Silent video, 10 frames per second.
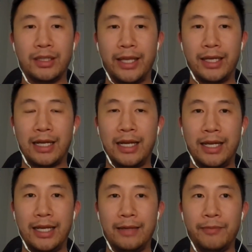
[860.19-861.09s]
Like,
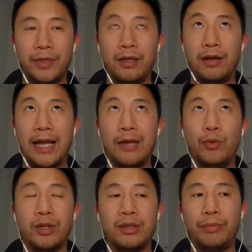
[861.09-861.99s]
I
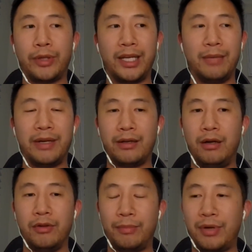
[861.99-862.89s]
will complain about
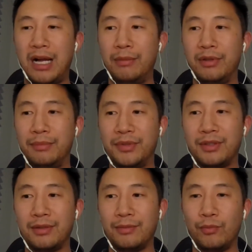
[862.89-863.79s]
all the
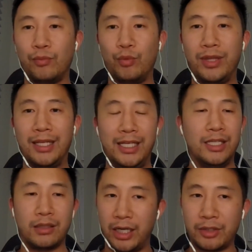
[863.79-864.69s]
problems within
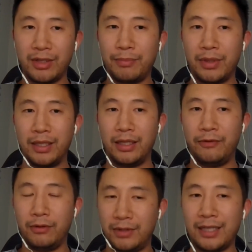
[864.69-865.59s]
each country, but
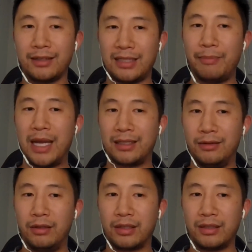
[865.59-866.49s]
if you take a step back
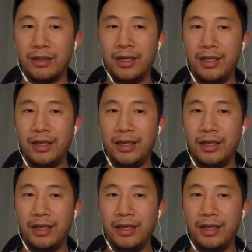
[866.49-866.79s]
and look,